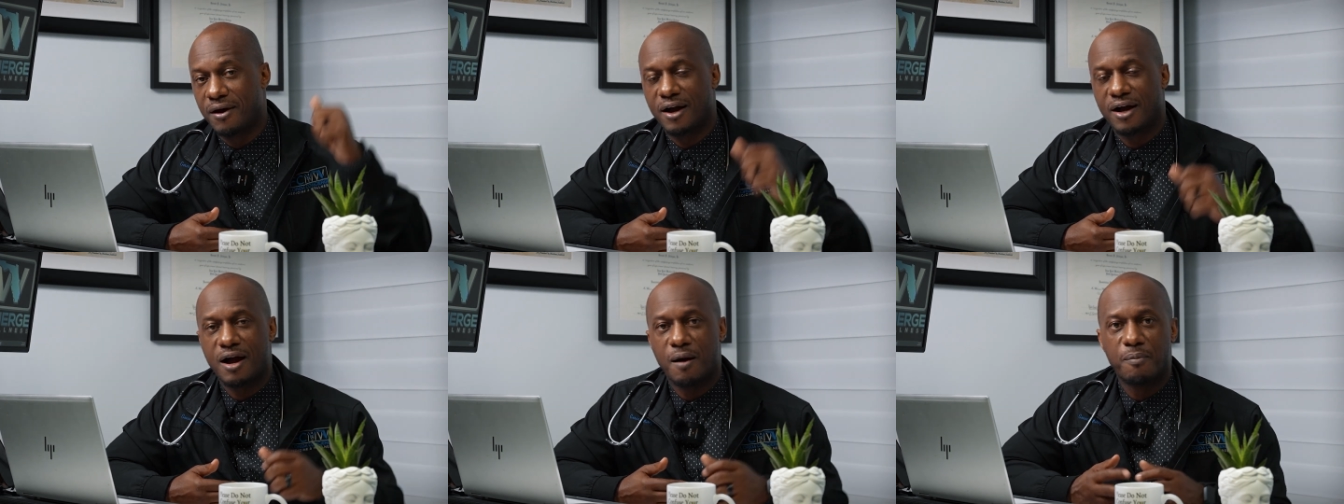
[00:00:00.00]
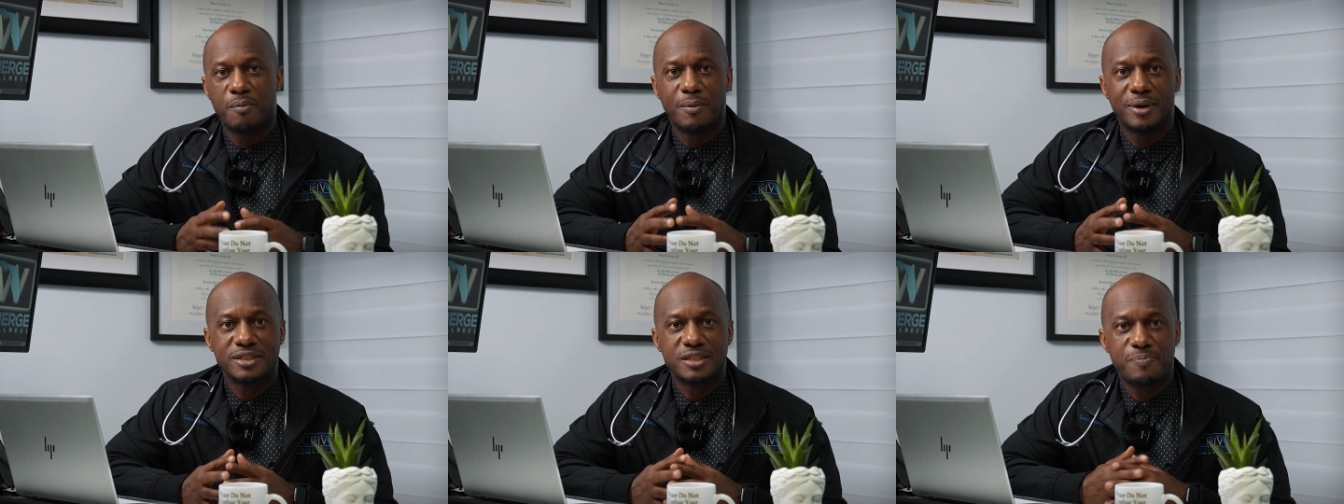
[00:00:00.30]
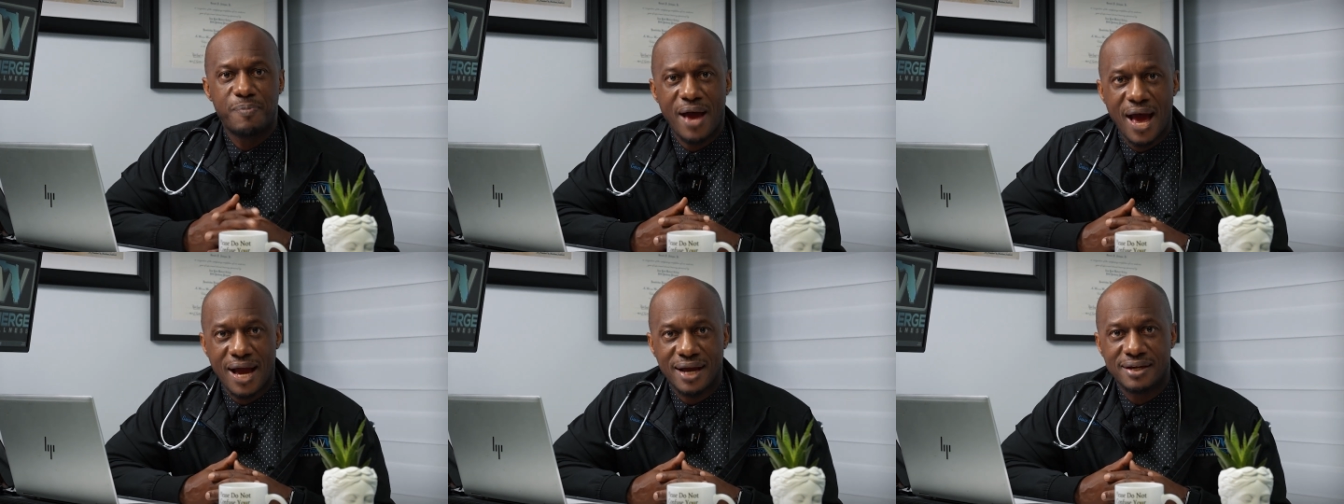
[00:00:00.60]
a couple months
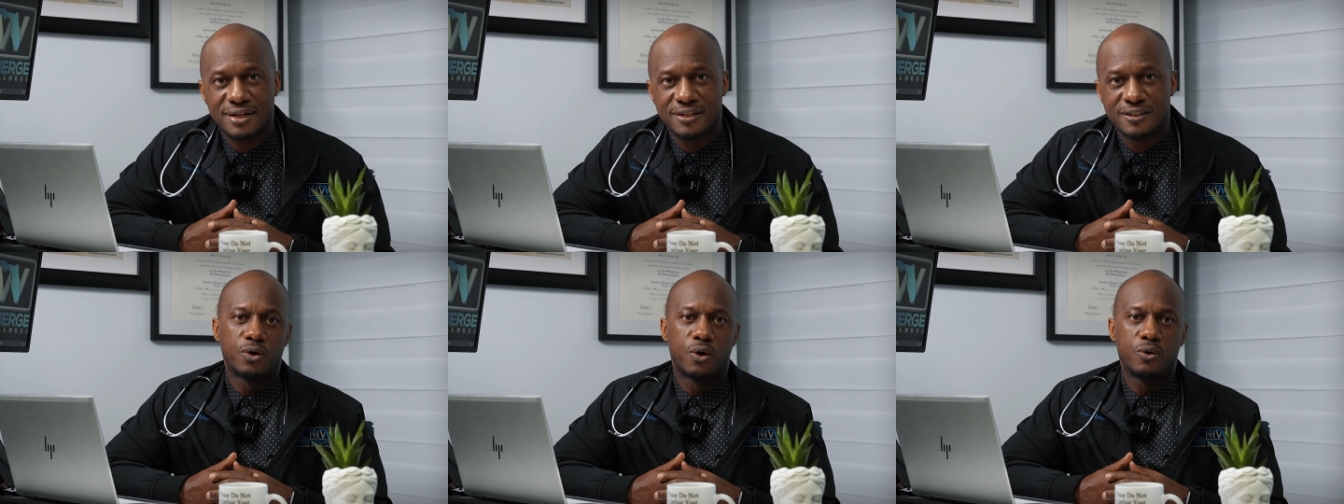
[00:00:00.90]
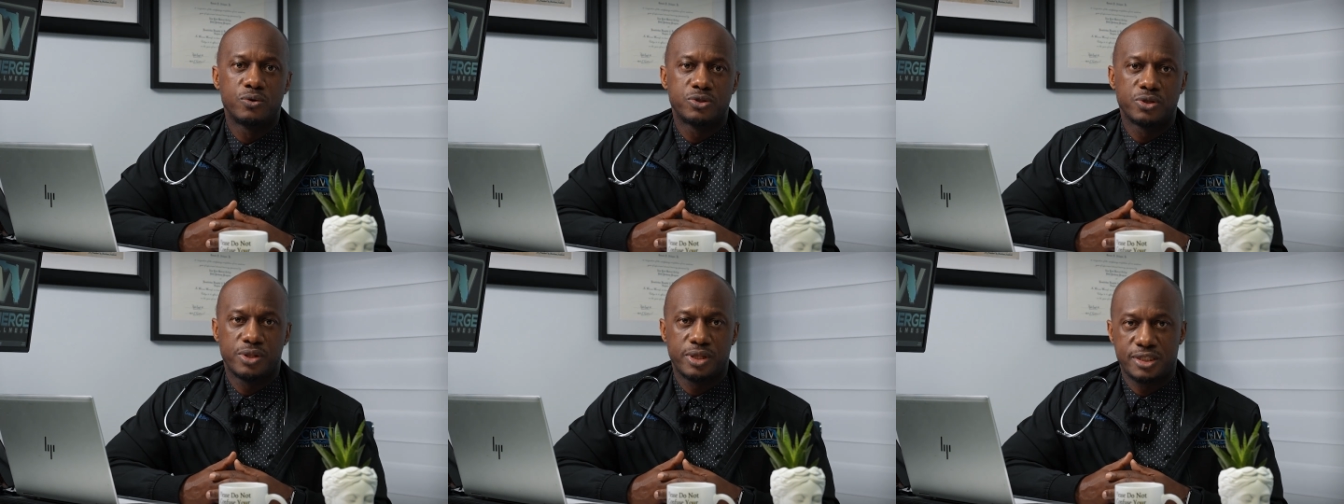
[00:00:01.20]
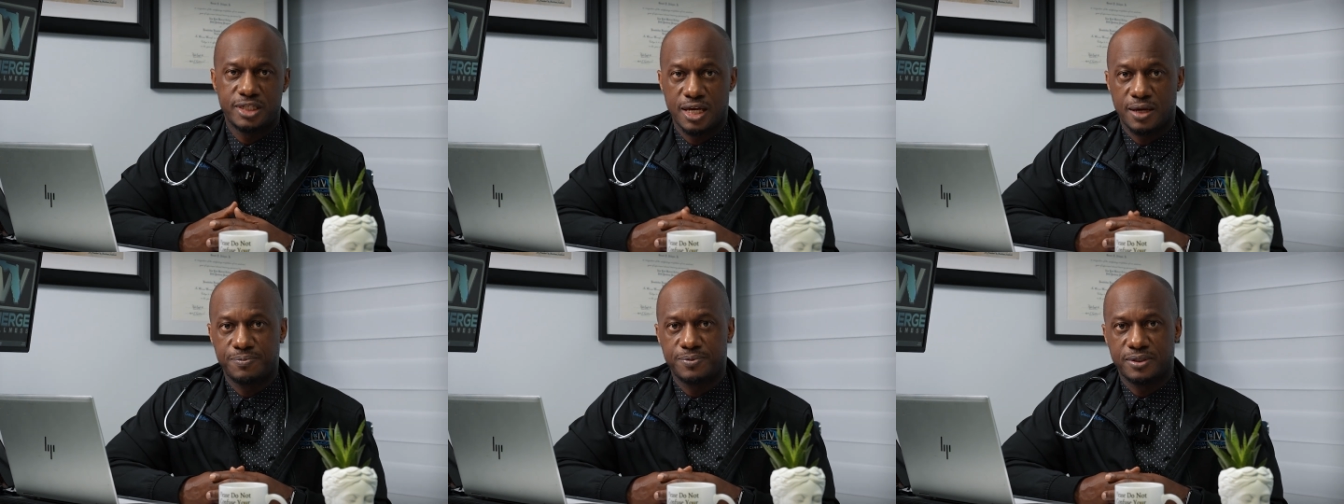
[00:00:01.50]
back. Those are
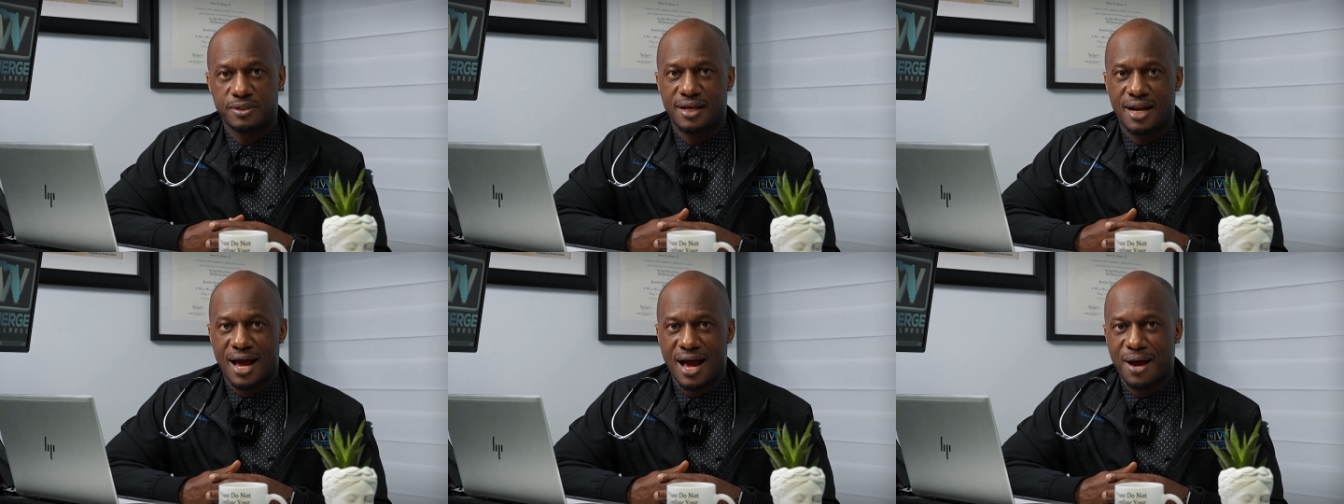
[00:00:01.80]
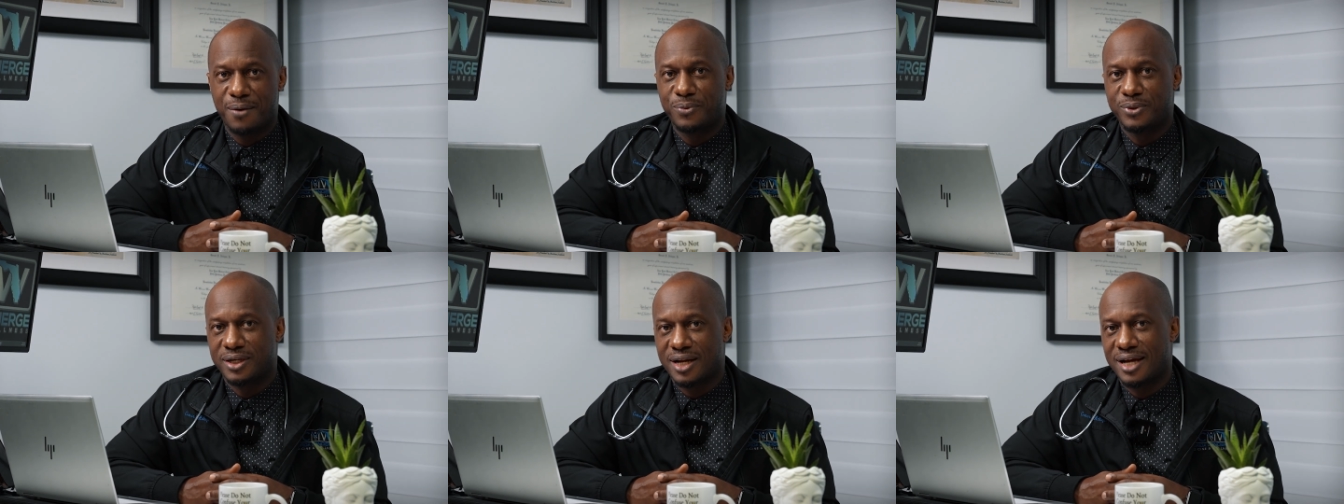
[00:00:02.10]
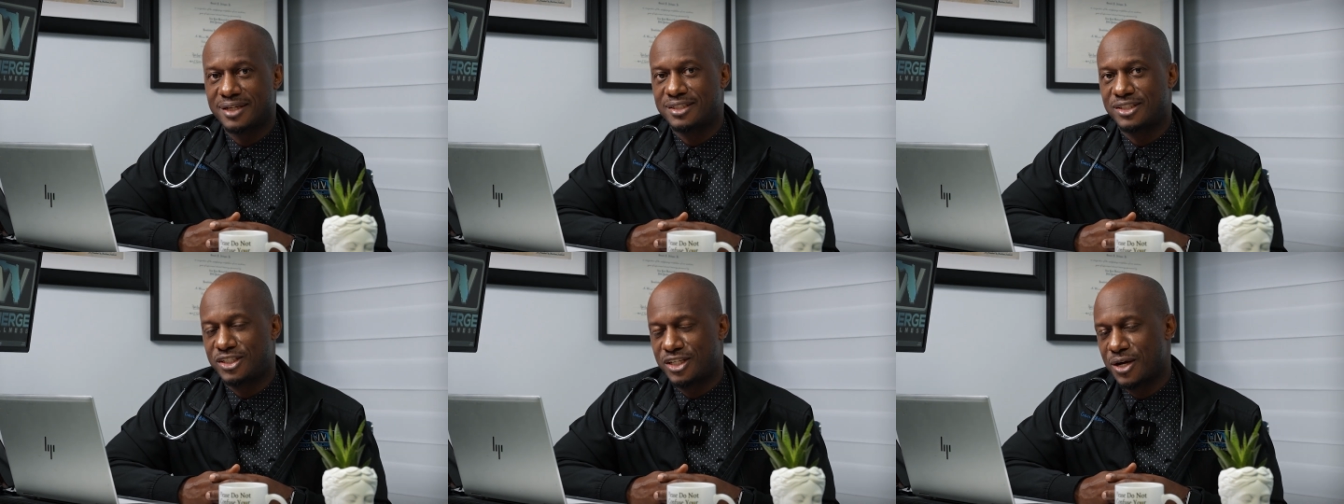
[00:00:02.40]
the tips that I would
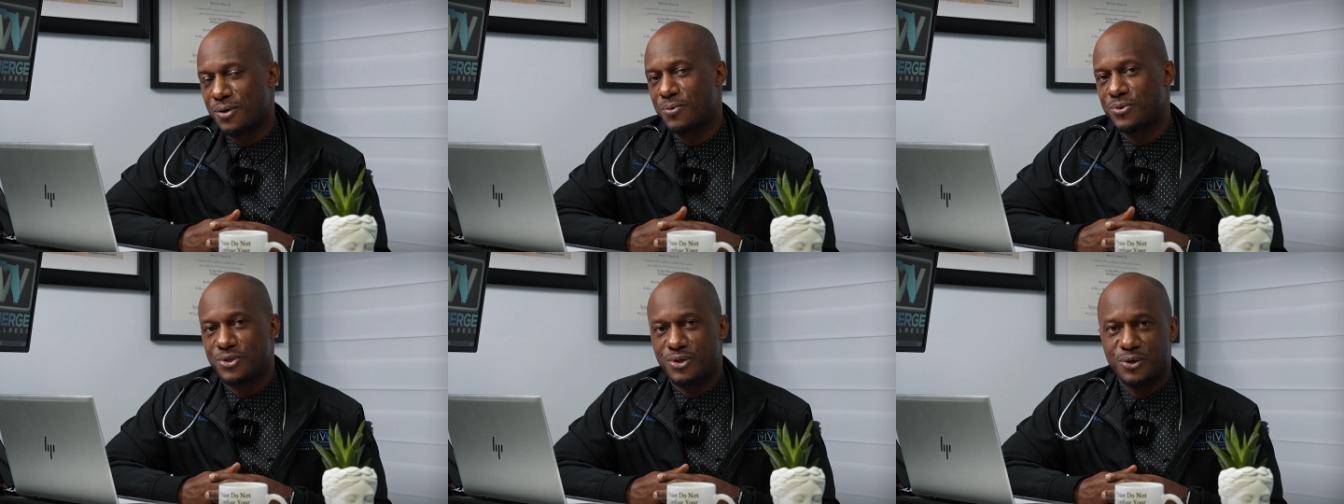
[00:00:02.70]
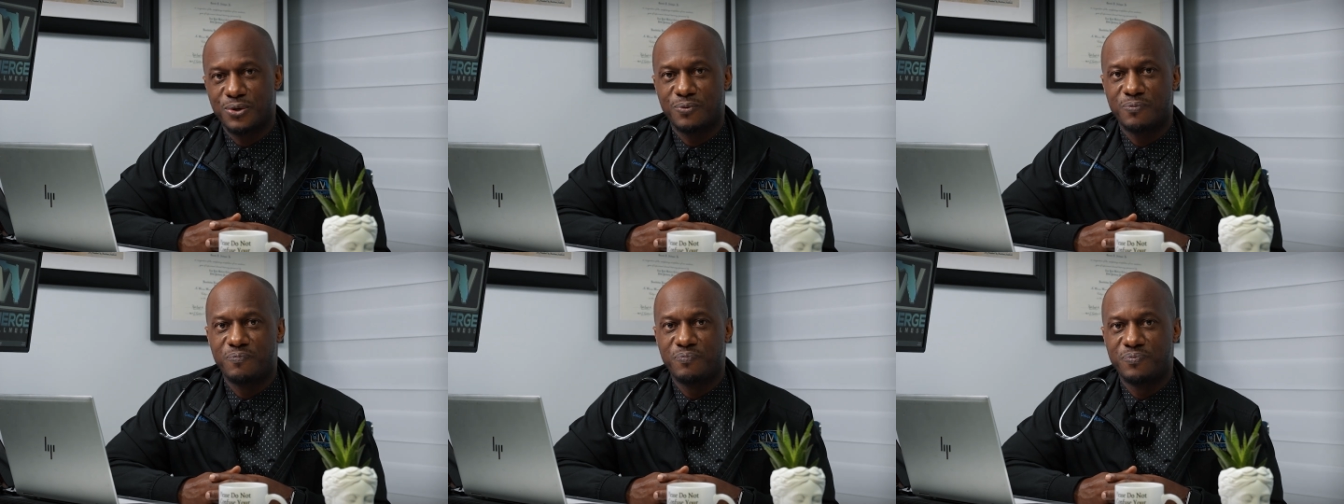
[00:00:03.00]
like to share with you